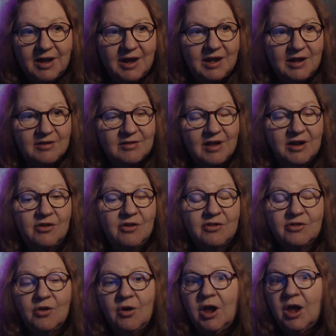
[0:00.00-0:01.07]
And it's like you're just
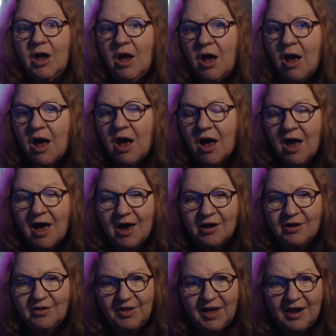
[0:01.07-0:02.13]
going, how
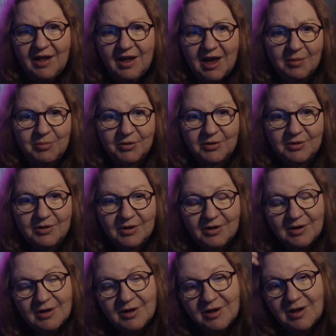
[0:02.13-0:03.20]
did that happen?
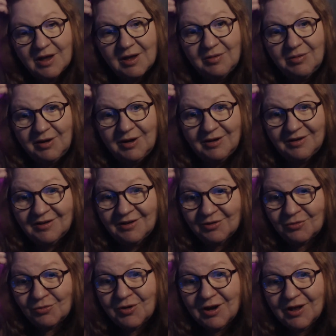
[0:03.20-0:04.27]
I mean,
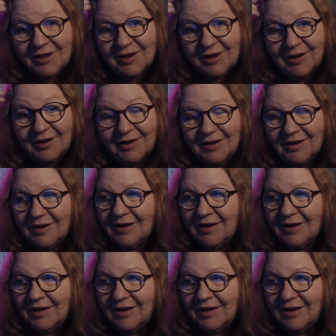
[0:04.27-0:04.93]
really?